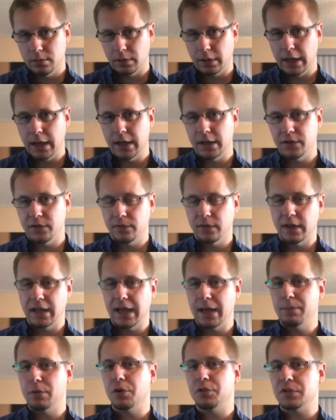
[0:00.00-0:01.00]
Okay, the
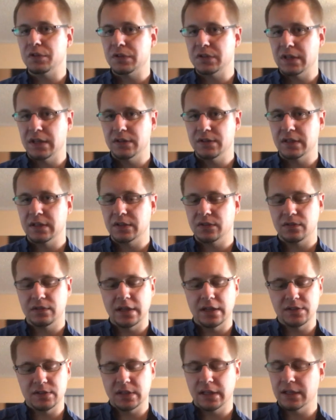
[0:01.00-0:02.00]
hand motions
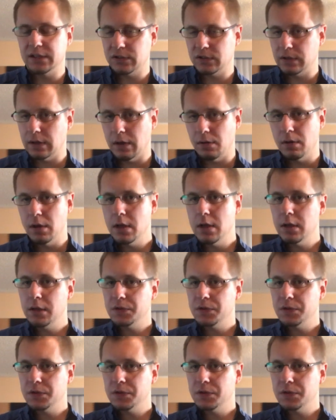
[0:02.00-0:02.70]
tends to get slow.